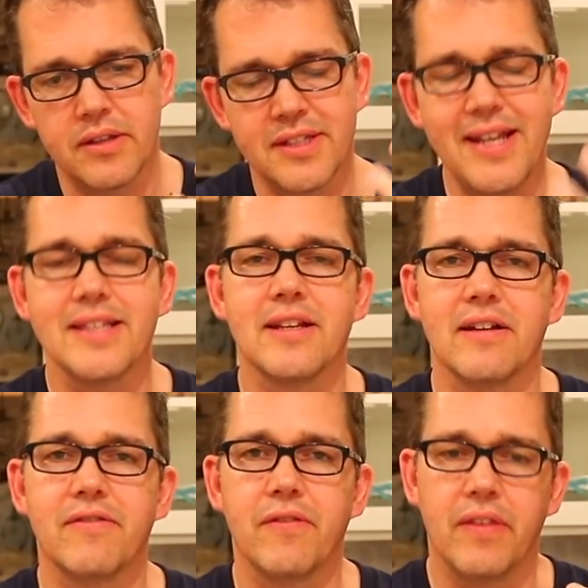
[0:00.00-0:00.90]

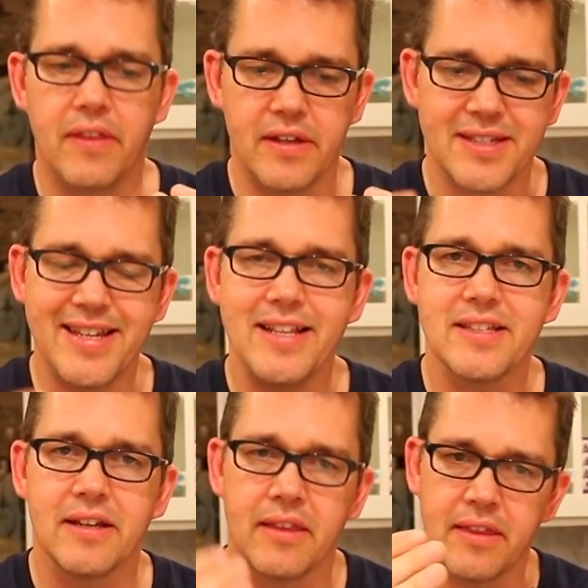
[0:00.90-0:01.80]
sensitive the
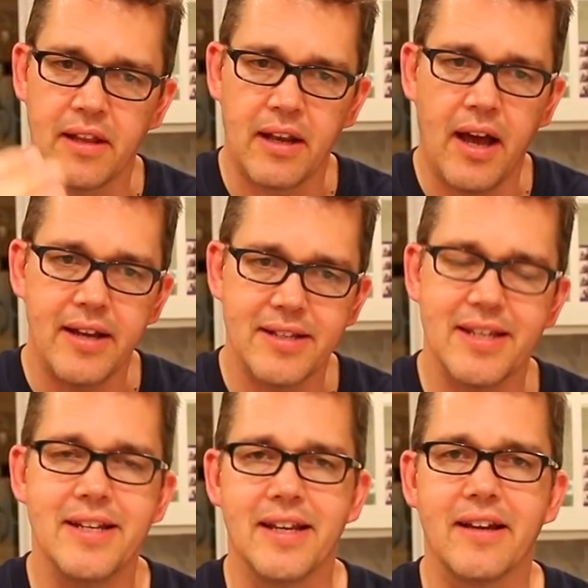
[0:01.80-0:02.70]
sensor that the light is
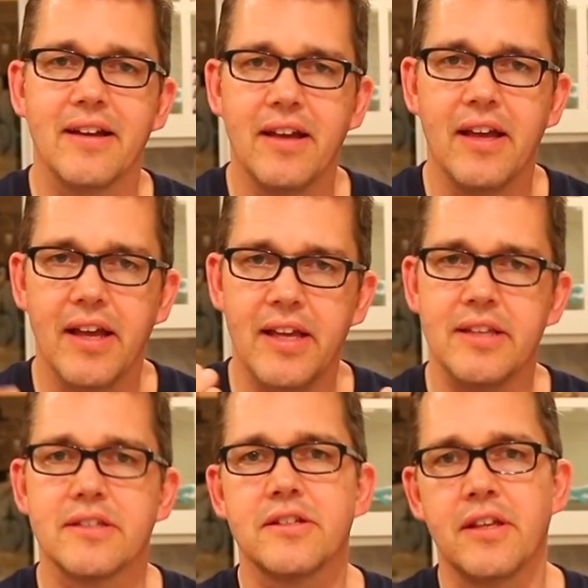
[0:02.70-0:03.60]
hitting
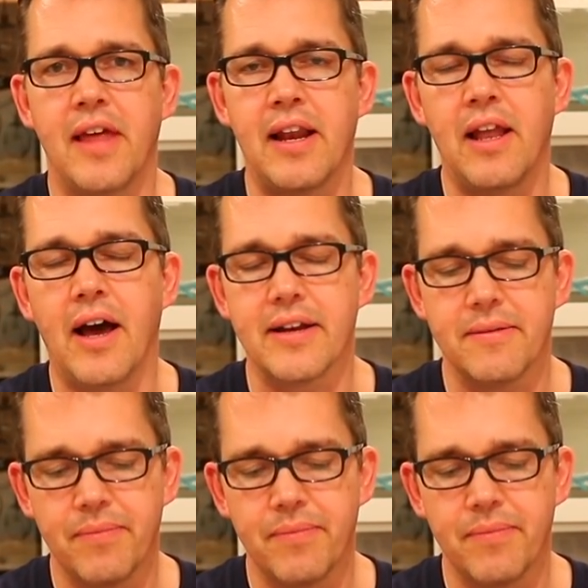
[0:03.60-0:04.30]
is to that light.